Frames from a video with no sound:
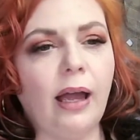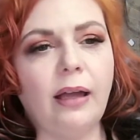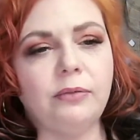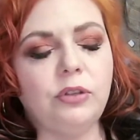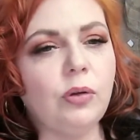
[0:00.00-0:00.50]

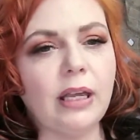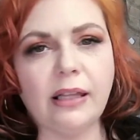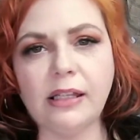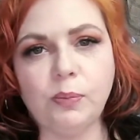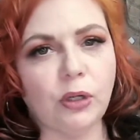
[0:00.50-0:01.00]
You can get
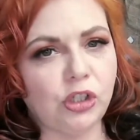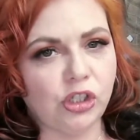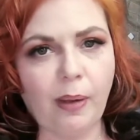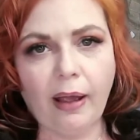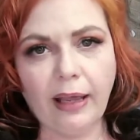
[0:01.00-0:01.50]
this book just
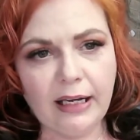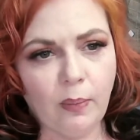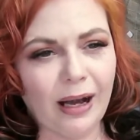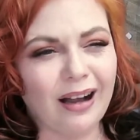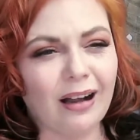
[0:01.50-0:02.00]
about
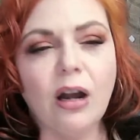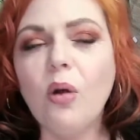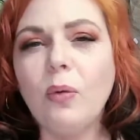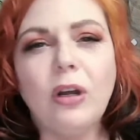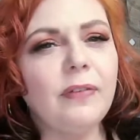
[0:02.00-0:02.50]
anywhere.
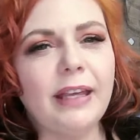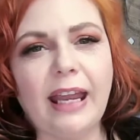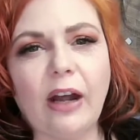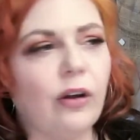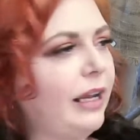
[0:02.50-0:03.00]
We don't even
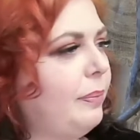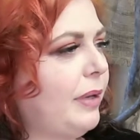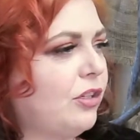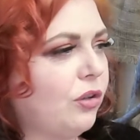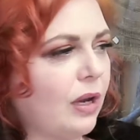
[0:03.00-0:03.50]
carry it
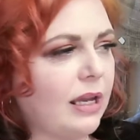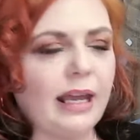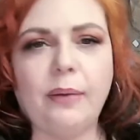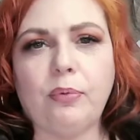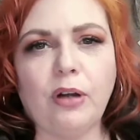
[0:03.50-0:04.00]
because you can get
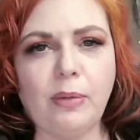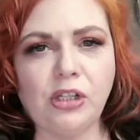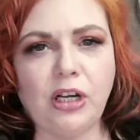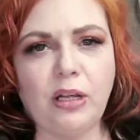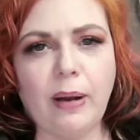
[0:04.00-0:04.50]
it pretty much
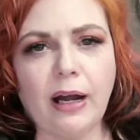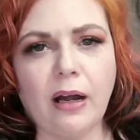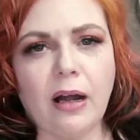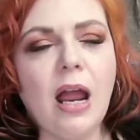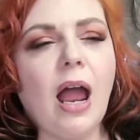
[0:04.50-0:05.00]
anywhere.
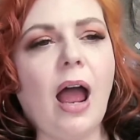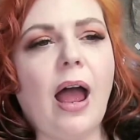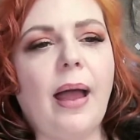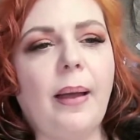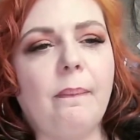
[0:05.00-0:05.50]

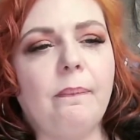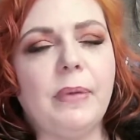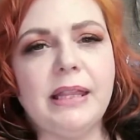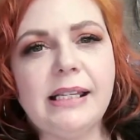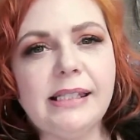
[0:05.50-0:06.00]

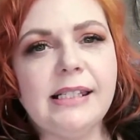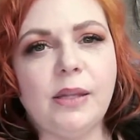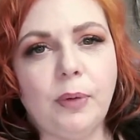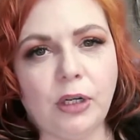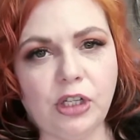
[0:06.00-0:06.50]
But this is the
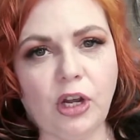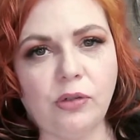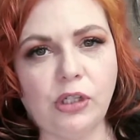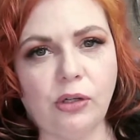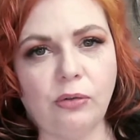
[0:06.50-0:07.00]
book to go
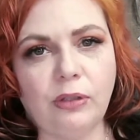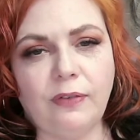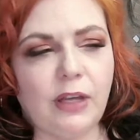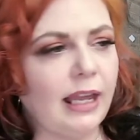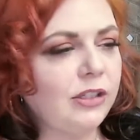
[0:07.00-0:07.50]
to if you
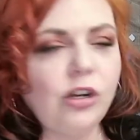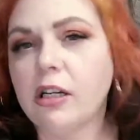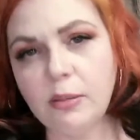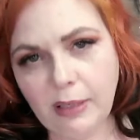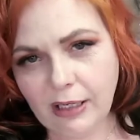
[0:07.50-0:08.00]
can't talk
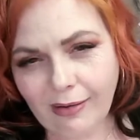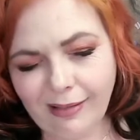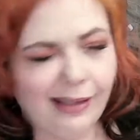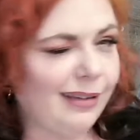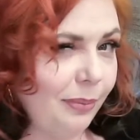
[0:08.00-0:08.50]
to me
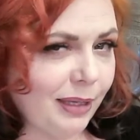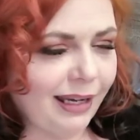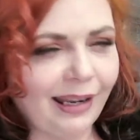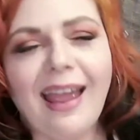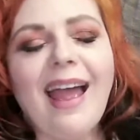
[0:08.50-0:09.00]
directly. No,
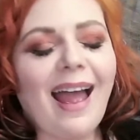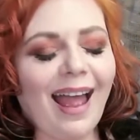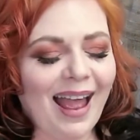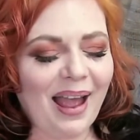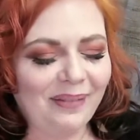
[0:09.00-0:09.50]

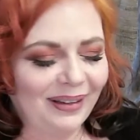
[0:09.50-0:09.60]
I'm kidding.